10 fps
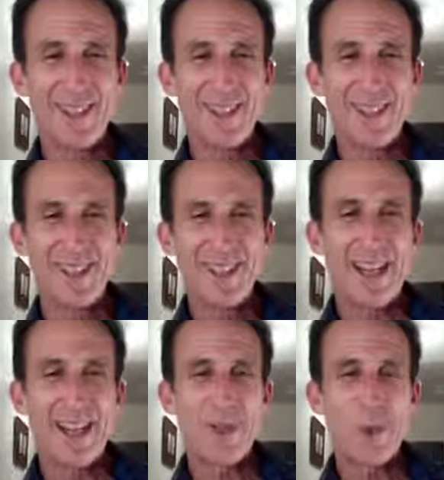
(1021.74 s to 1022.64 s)

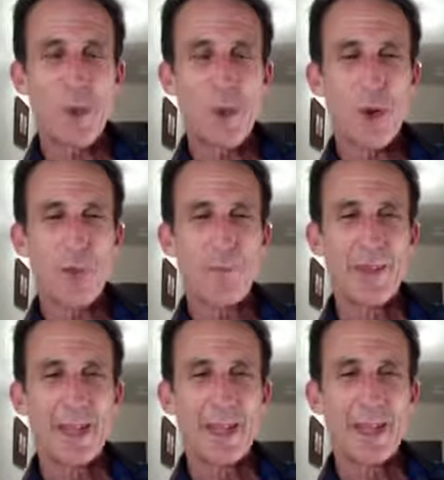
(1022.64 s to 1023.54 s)
and or
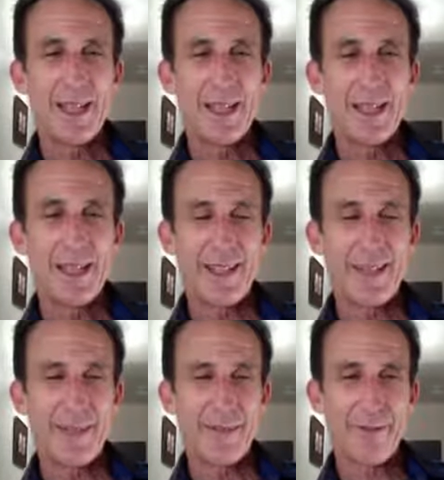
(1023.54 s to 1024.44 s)

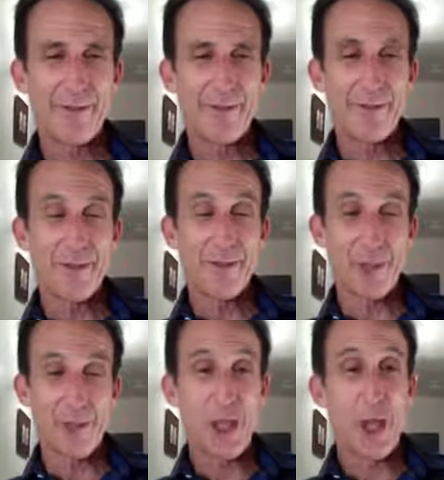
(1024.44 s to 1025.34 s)
if for
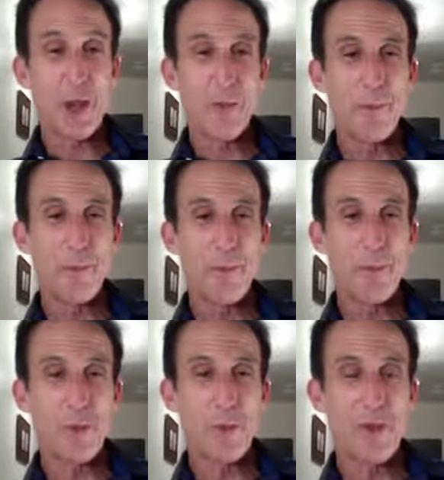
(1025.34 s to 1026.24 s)

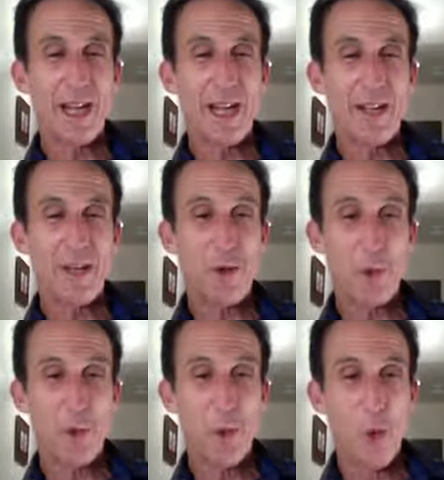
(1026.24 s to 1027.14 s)
some the day you're
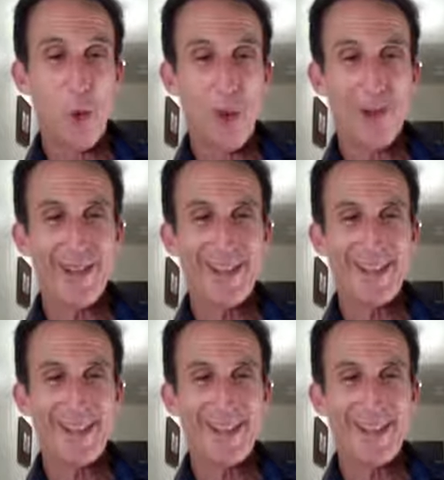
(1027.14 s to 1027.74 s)
born